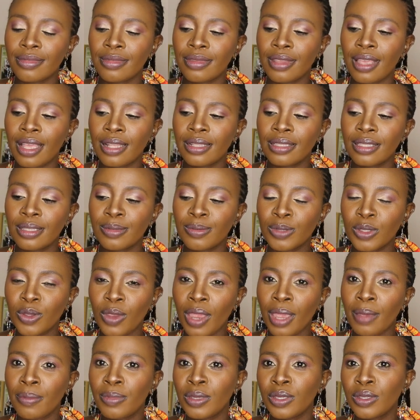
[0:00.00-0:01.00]

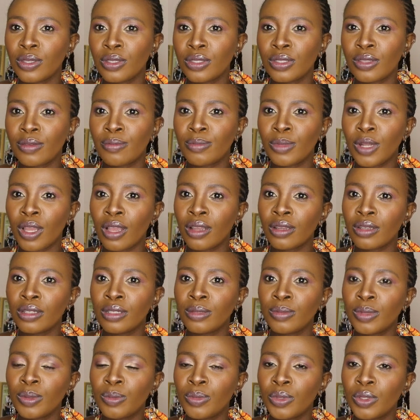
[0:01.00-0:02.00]
unsubscribe because I'm not
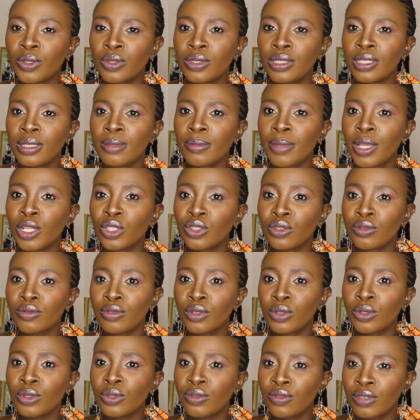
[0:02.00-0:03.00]
gonna be posting much of
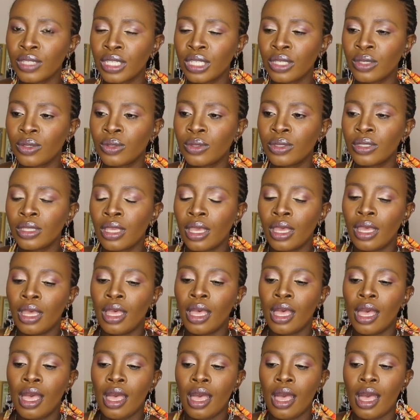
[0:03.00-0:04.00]
those videos,
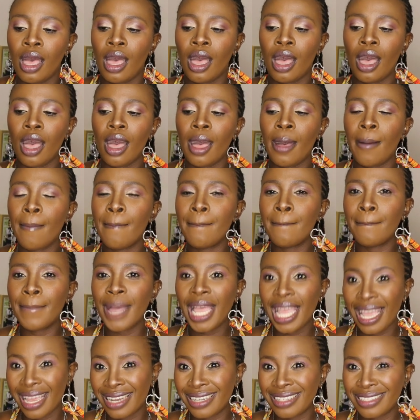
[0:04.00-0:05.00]

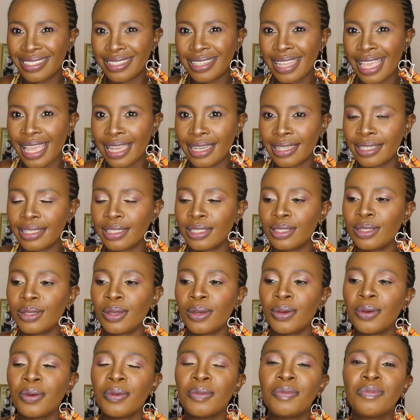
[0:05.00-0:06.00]
I understand.
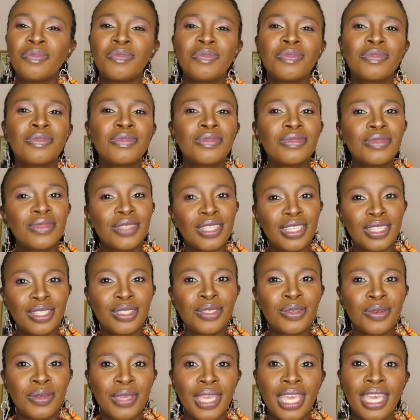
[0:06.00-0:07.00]
So
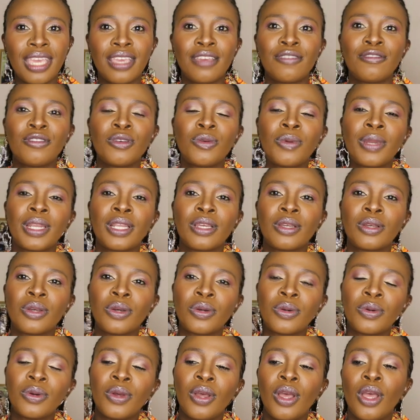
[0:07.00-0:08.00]
it's okay if you wanna
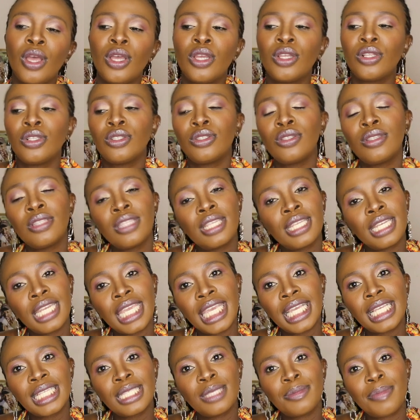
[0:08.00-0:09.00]
go to the
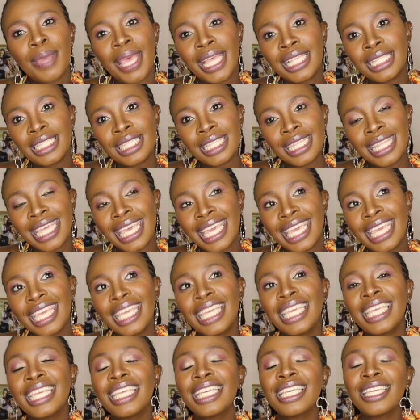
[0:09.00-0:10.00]
next best
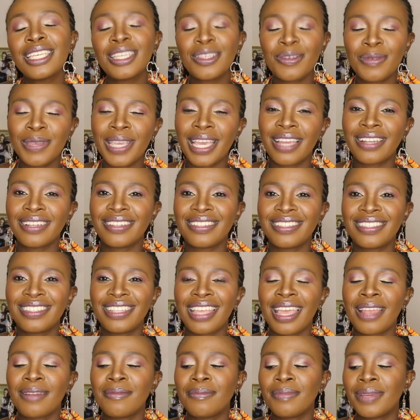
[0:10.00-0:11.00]
thing, we
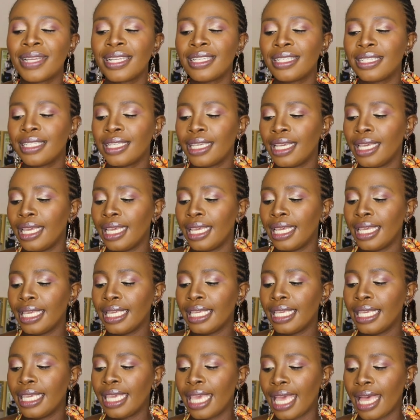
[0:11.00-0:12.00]
understand. But
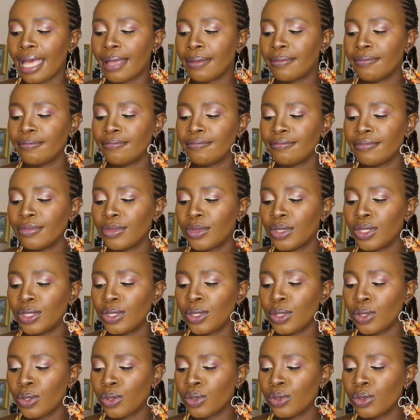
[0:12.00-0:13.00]
yeah,
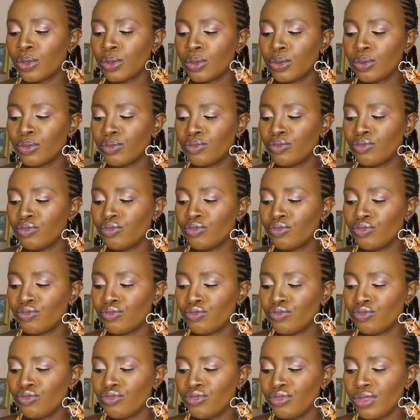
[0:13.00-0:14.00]
so
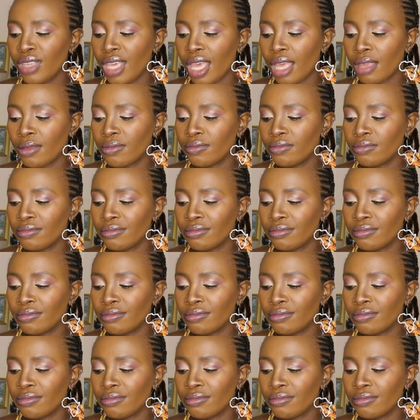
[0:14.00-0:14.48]
yeah,